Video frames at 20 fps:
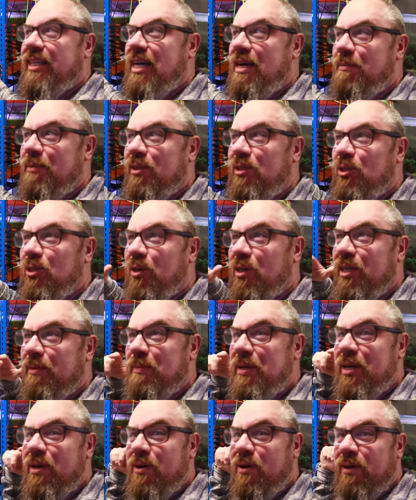Come and
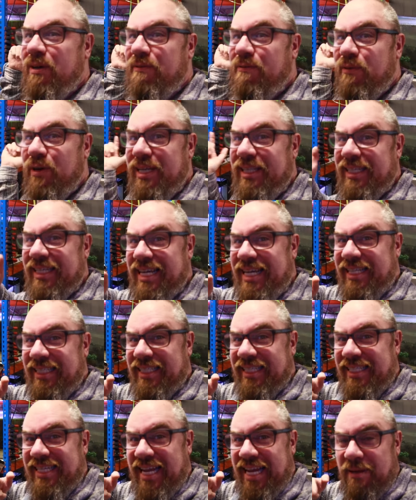join me on a Friday
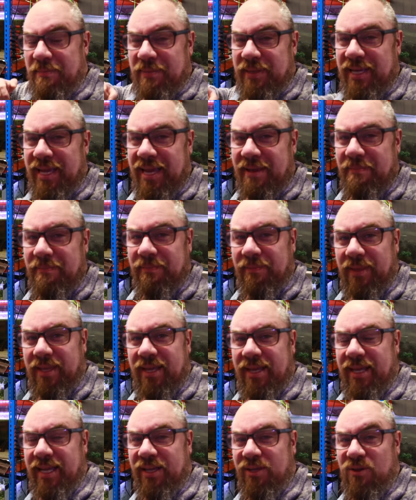night at 9 p.m.
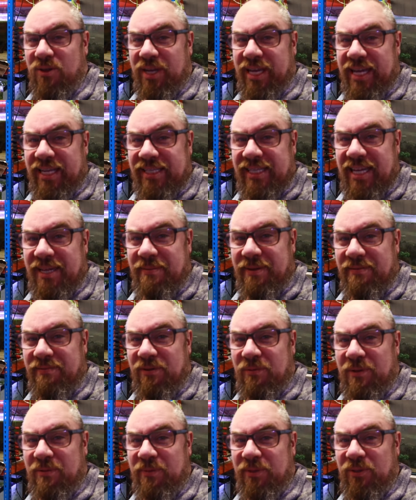UK time.
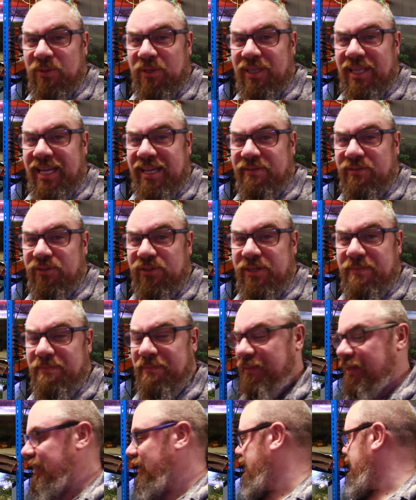Every week we do a live
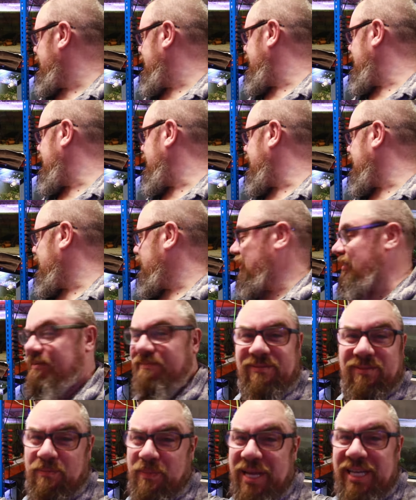stream. You
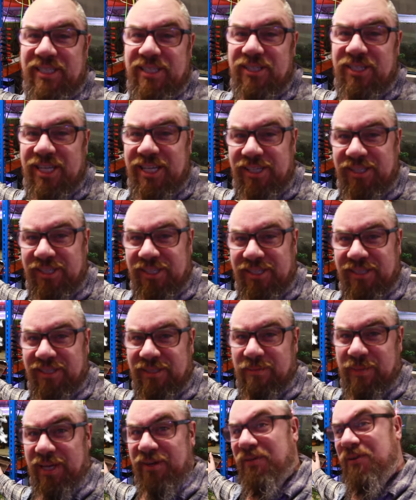can make
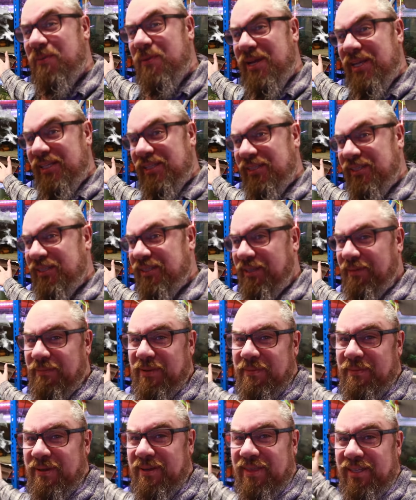suggestions, make requests.
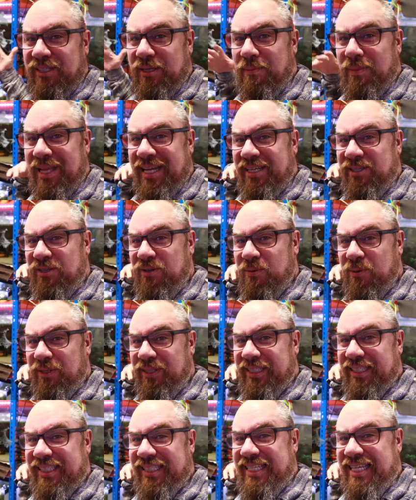Maybe there's a plant you
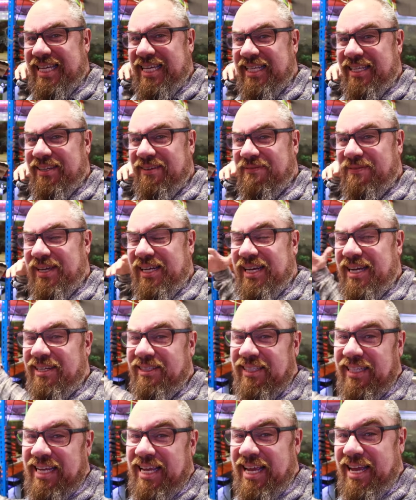want to see, you're finding
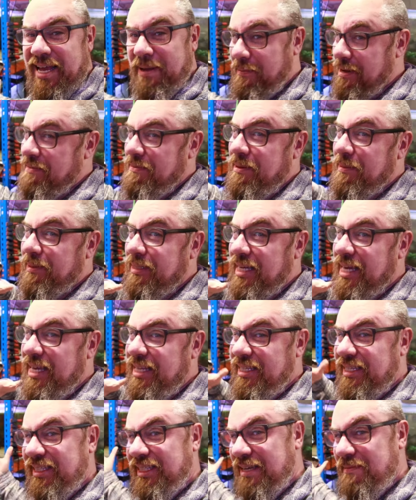hard to get, I might be able to
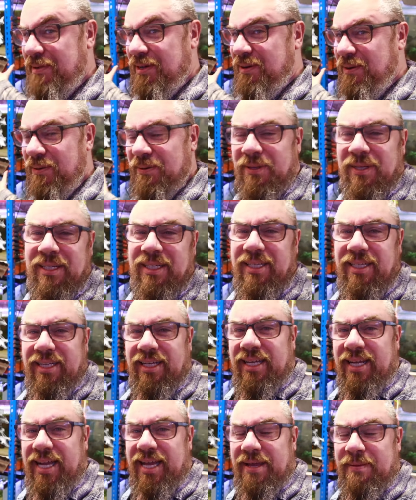get it, let me know.
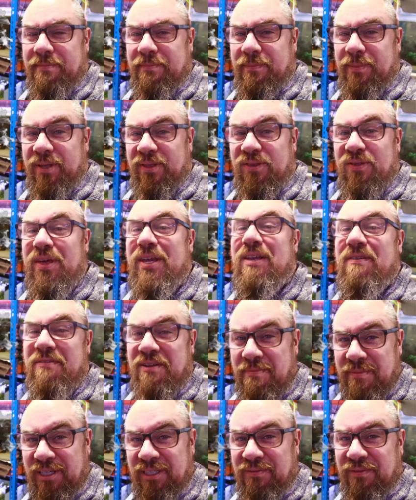But thank you
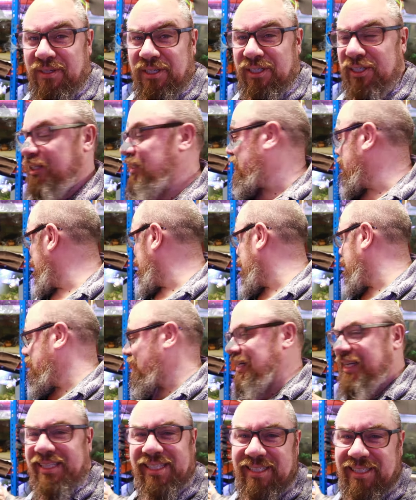very much for indulging
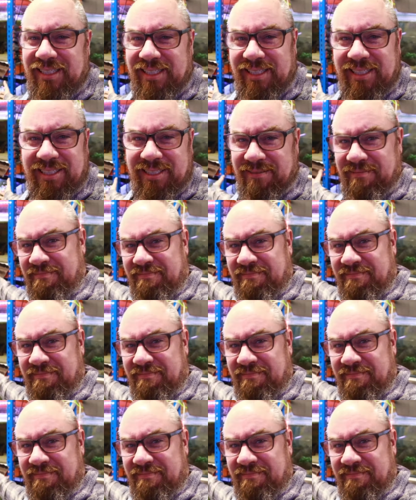my little